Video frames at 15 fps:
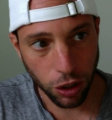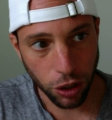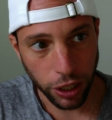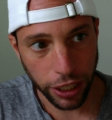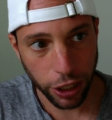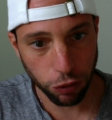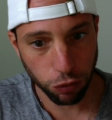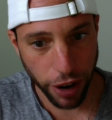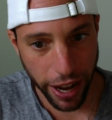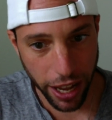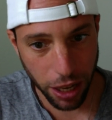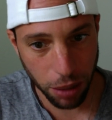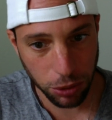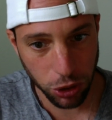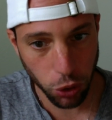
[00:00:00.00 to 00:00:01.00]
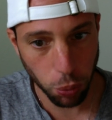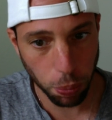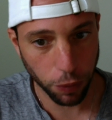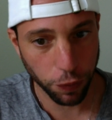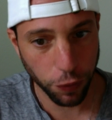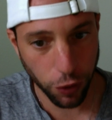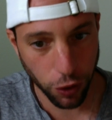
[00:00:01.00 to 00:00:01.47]
in the Rams who
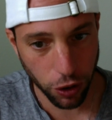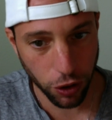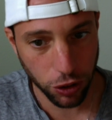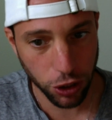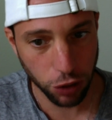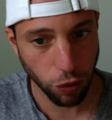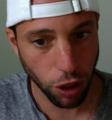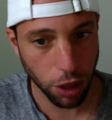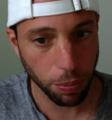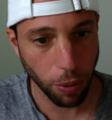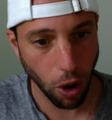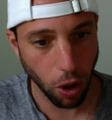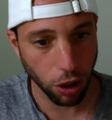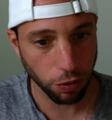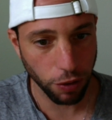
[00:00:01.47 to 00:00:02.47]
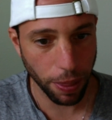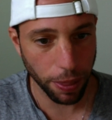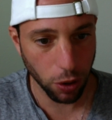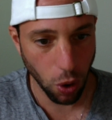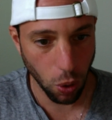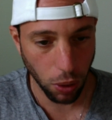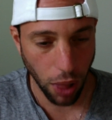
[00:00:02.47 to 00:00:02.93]
prefer to run the ball around
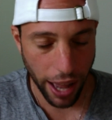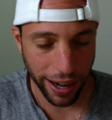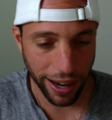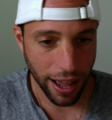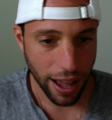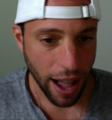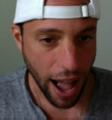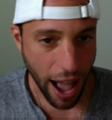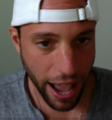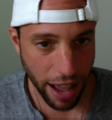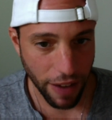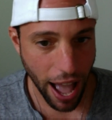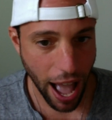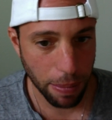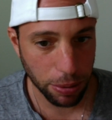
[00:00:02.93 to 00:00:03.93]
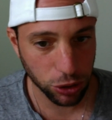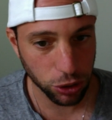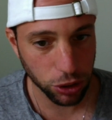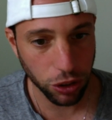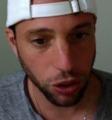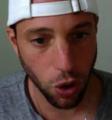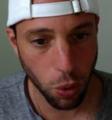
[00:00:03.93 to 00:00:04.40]
the goal line. I have
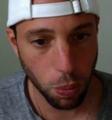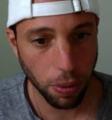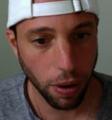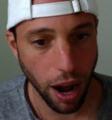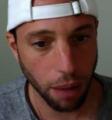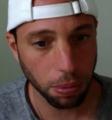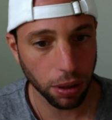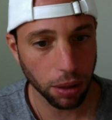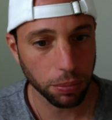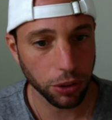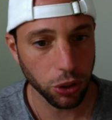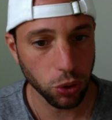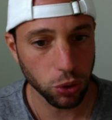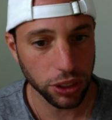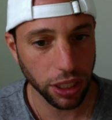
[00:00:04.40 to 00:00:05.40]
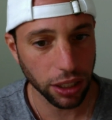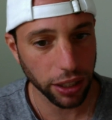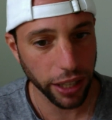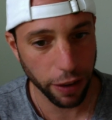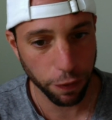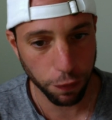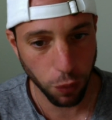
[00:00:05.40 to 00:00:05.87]
absolutely no problem using a
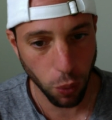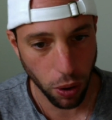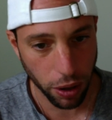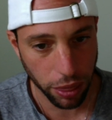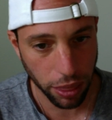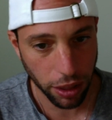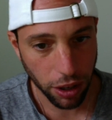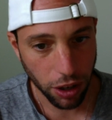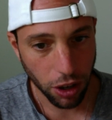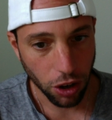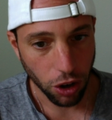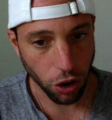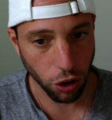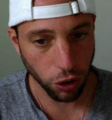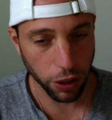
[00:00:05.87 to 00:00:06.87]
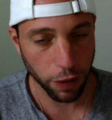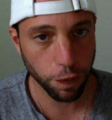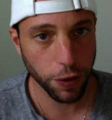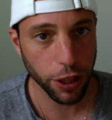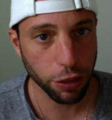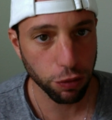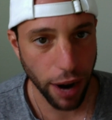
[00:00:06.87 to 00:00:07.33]
late fourth, early
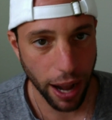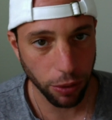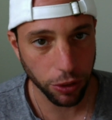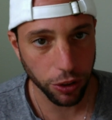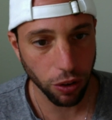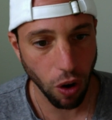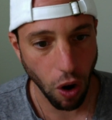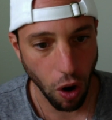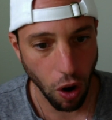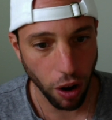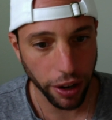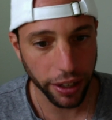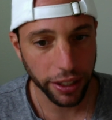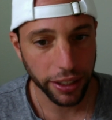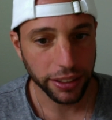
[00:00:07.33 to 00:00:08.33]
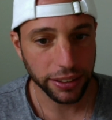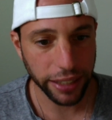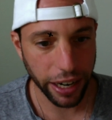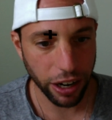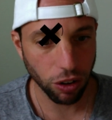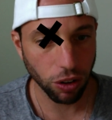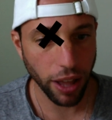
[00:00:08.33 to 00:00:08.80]
fifth rounder on
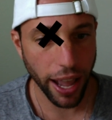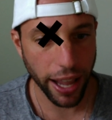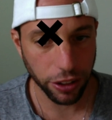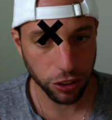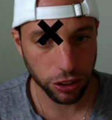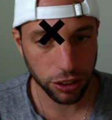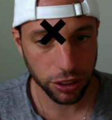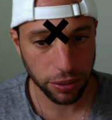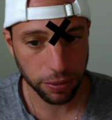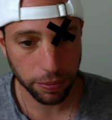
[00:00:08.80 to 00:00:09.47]
Darrell Henderson.